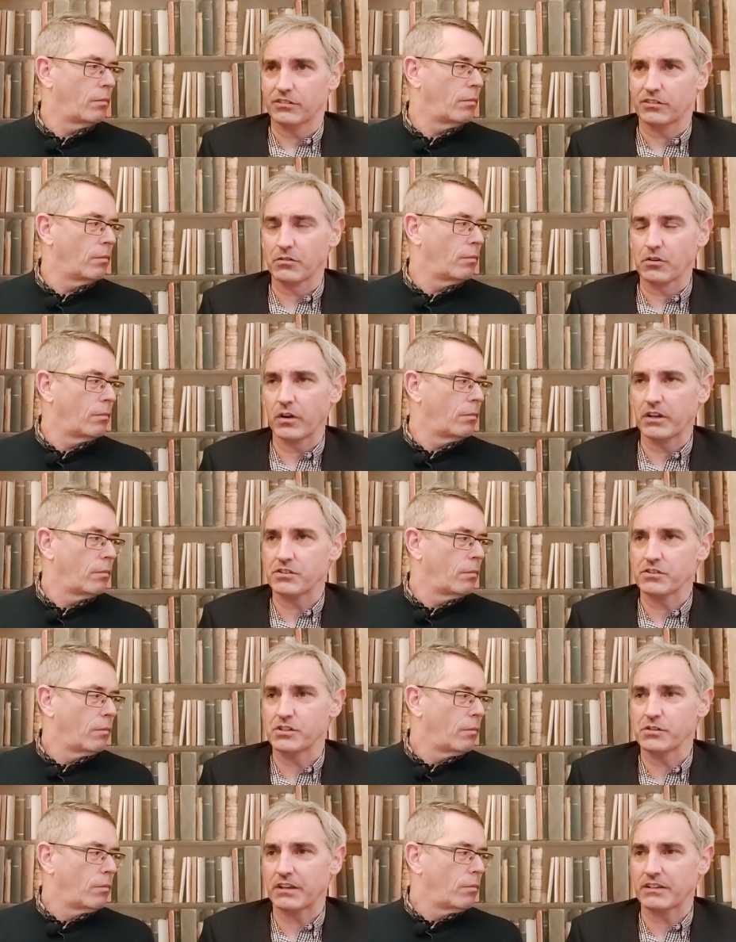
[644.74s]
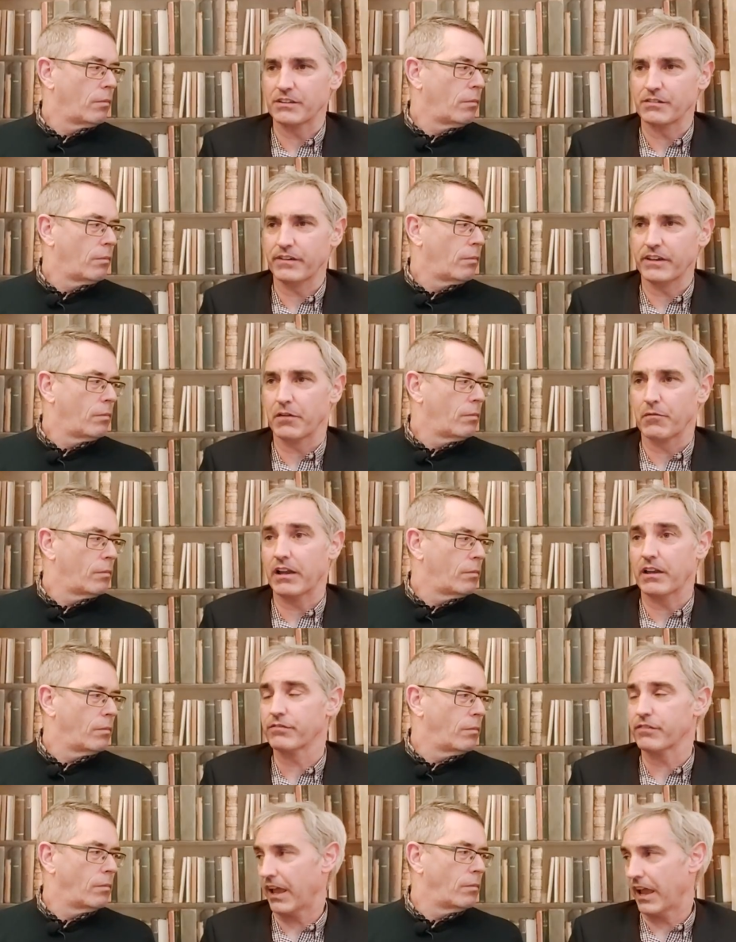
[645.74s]
Speaker 1: some questions you asked the
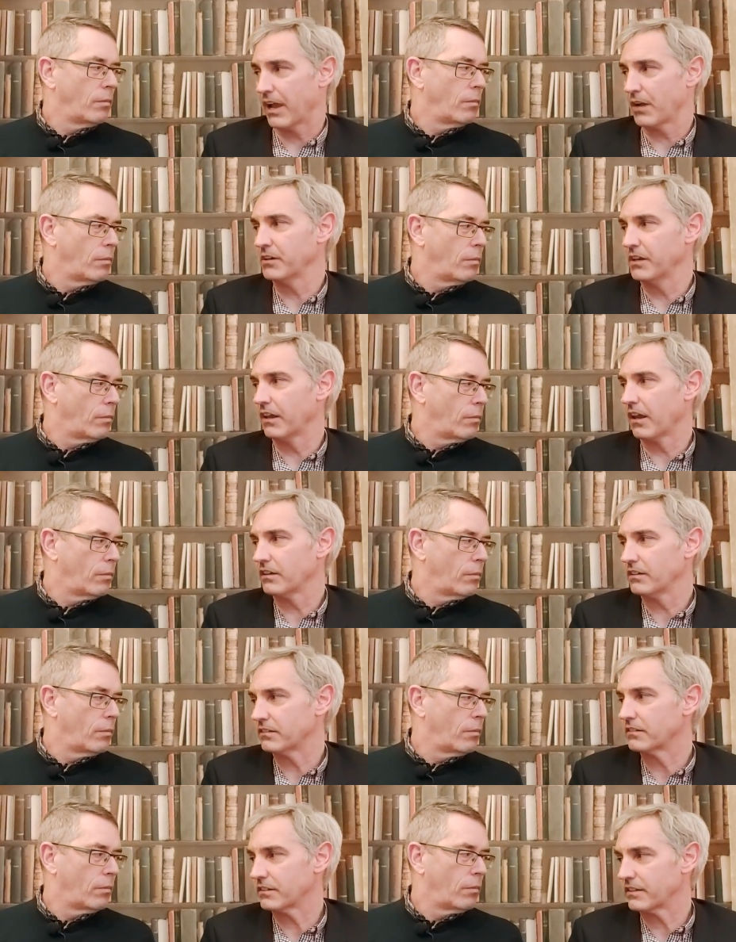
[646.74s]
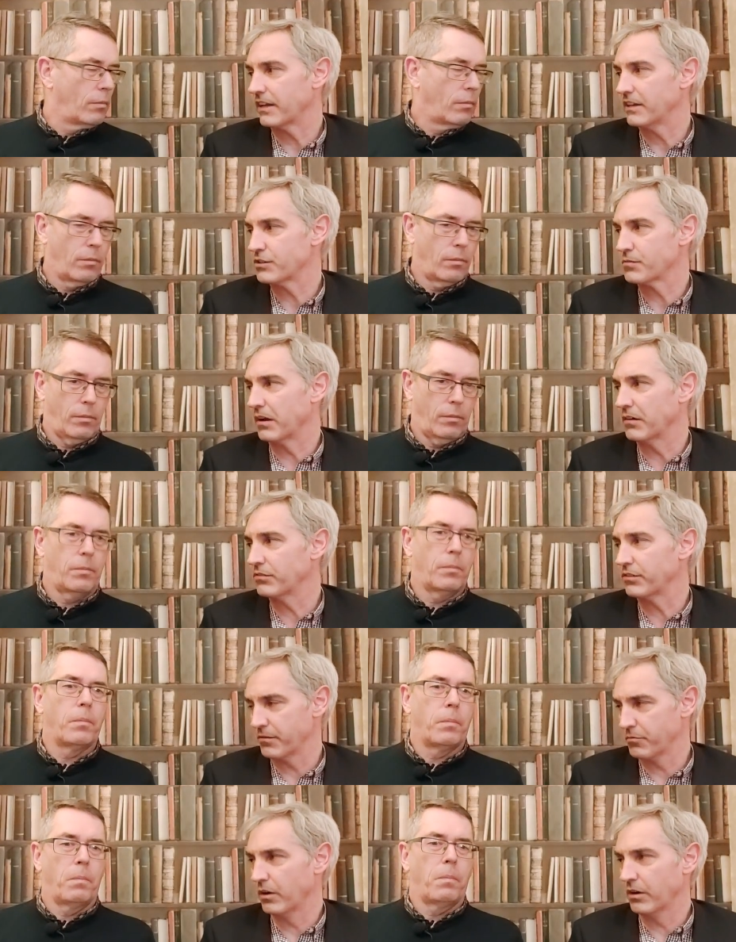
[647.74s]
VOA of how many licensed
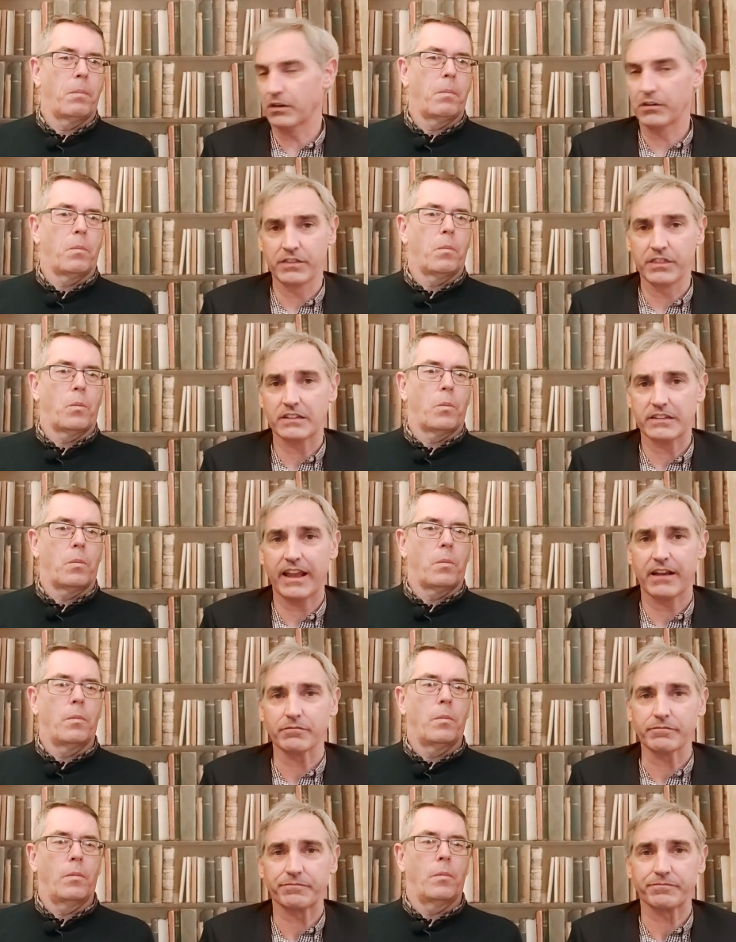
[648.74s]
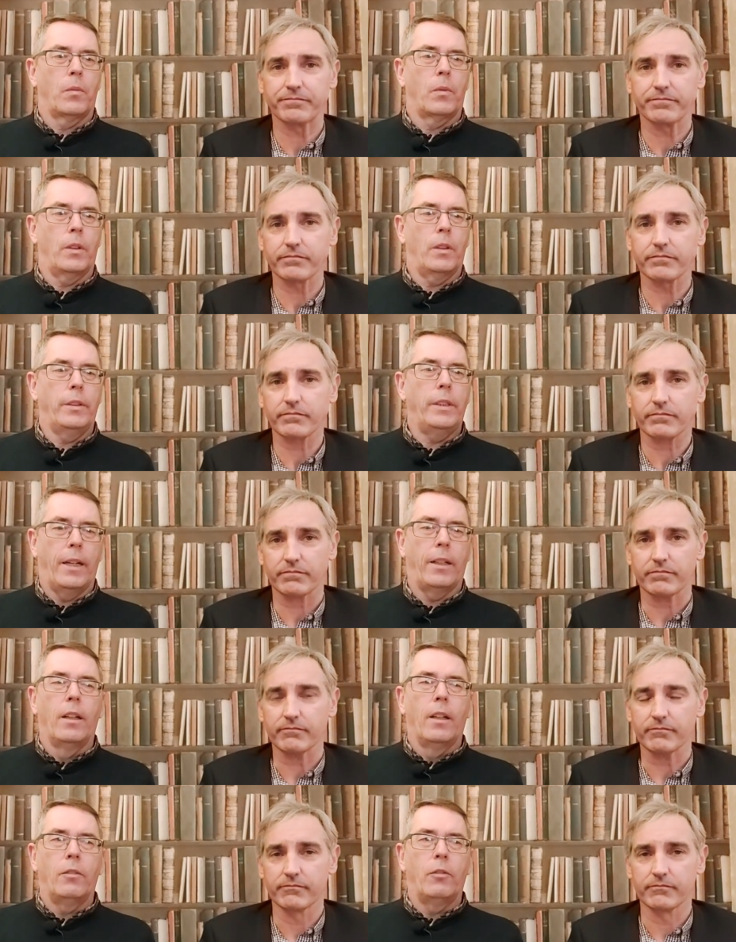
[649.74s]
HMOs there were in the town.
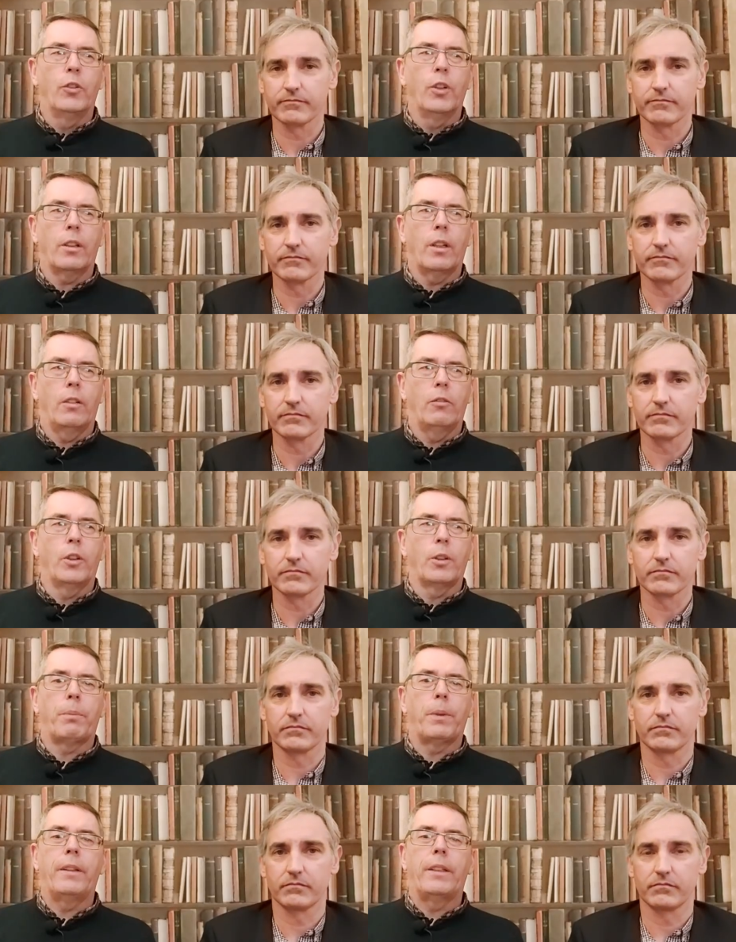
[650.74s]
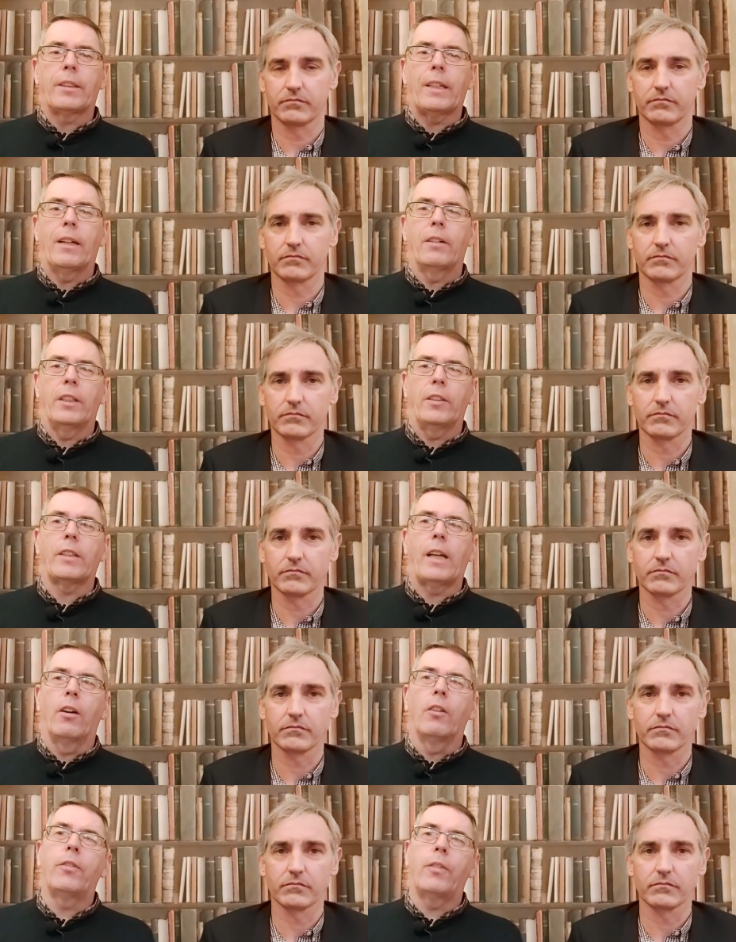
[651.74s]
Speaker 2: Yeah, Rugby, the town
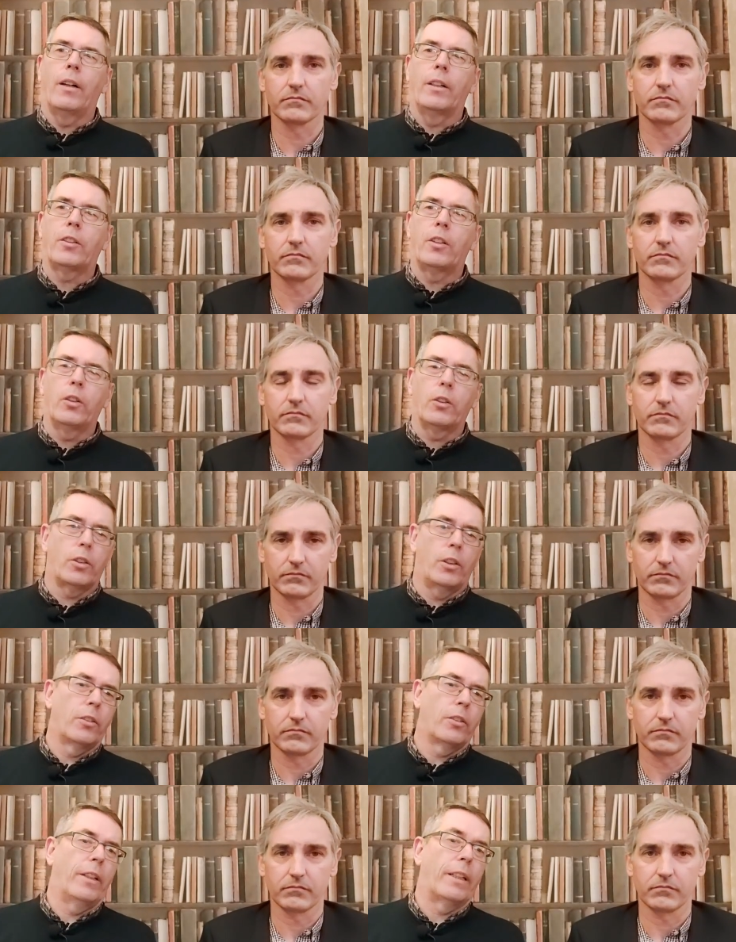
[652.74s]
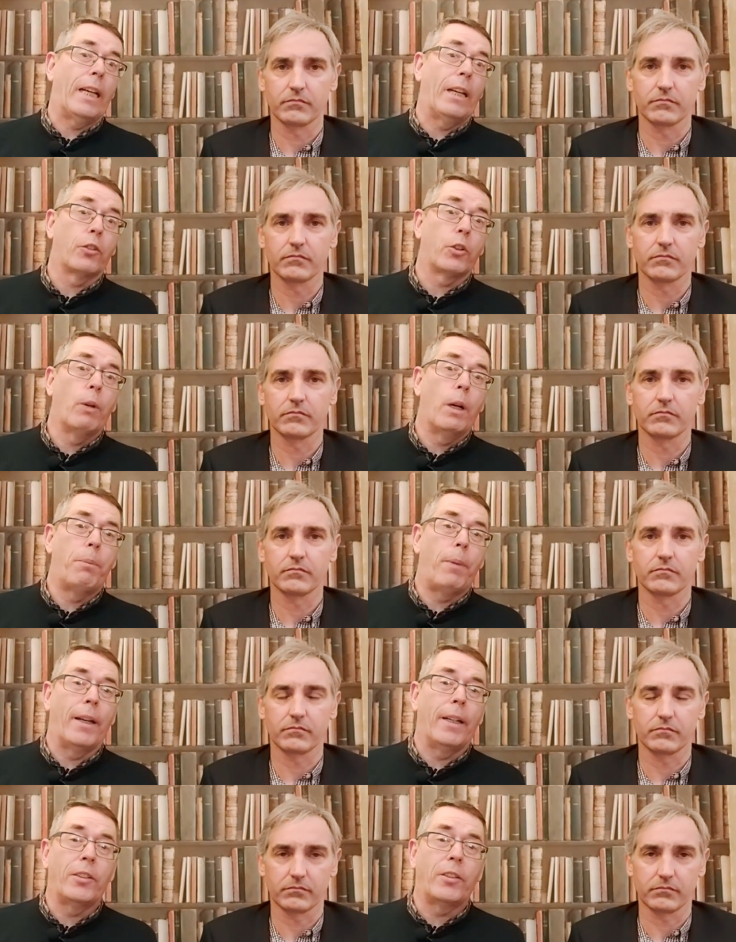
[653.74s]
itself, I looked onto the council
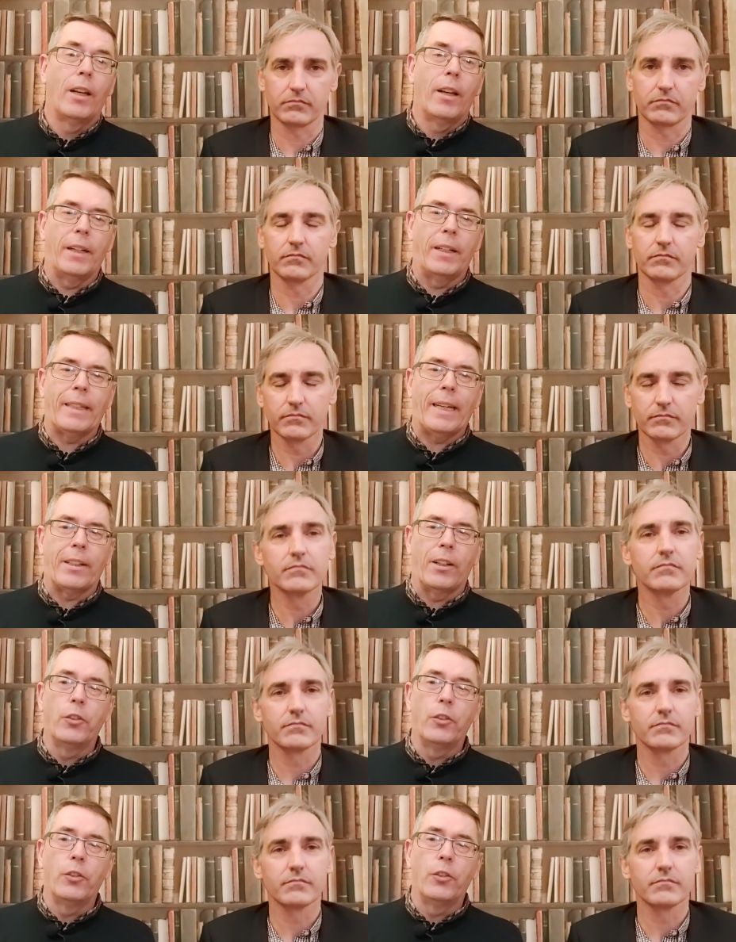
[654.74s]
webpage and it had